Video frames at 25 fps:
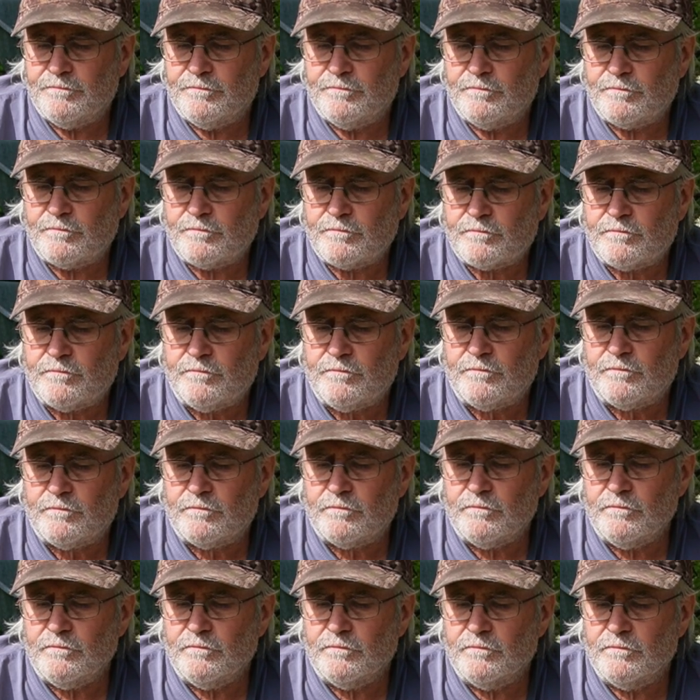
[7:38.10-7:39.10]

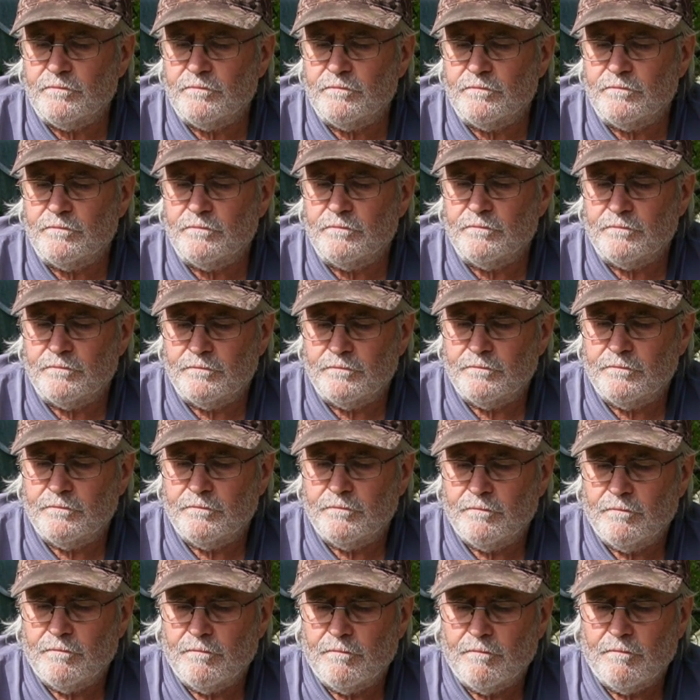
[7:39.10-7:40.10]

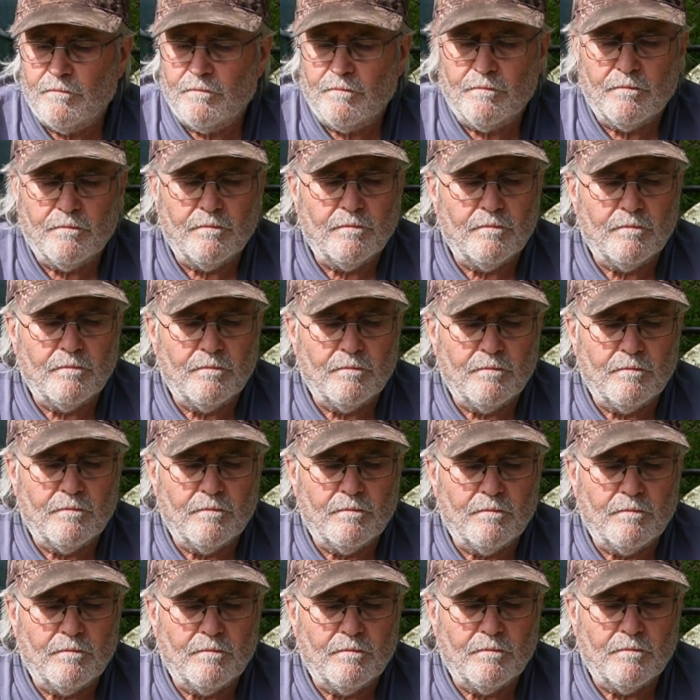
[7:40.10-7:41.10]

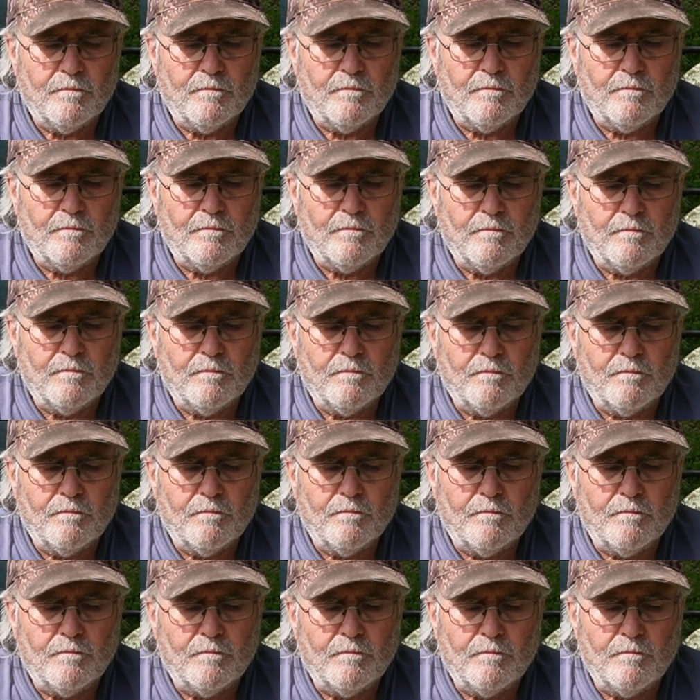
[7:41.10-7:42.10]

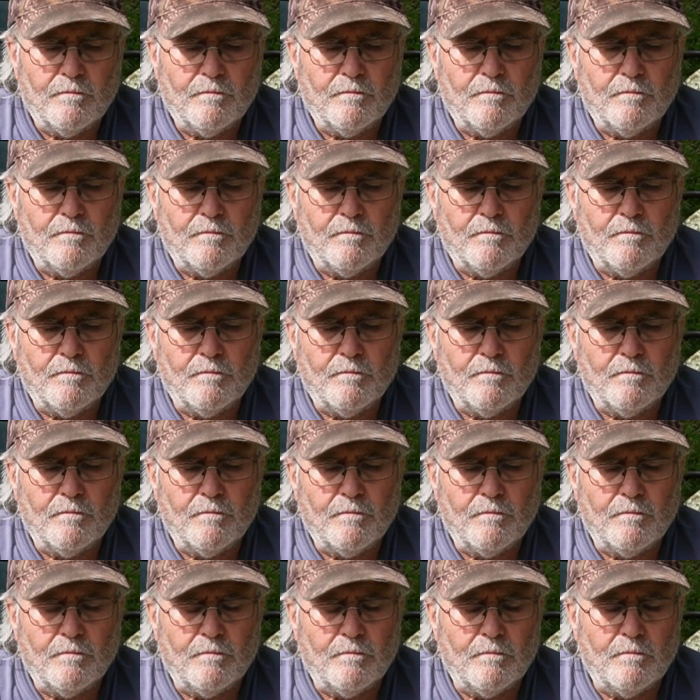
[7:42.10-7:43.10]

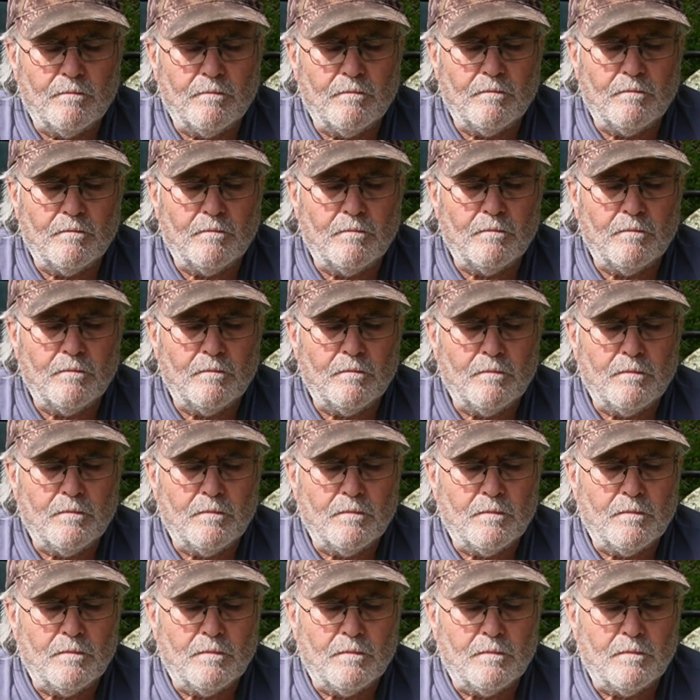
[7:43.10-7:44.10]

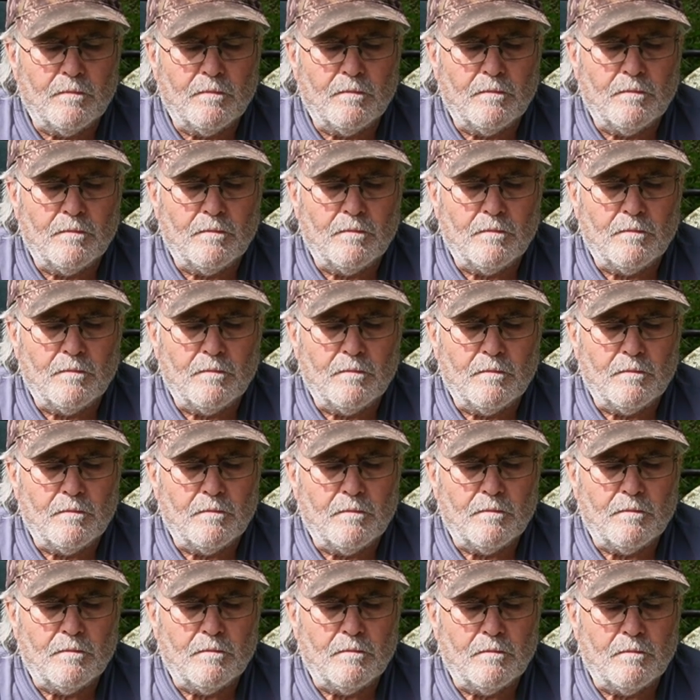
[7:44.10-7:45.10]

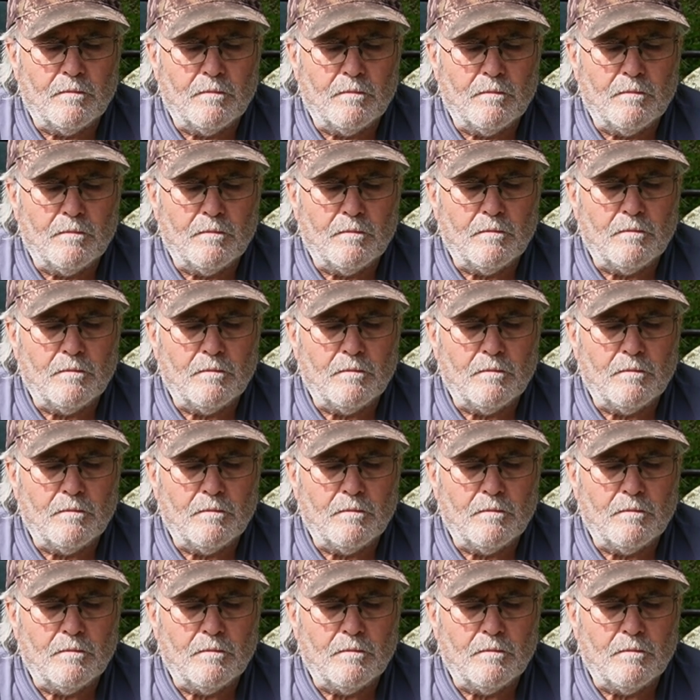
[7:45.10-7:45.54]
No one is speaking in this clip.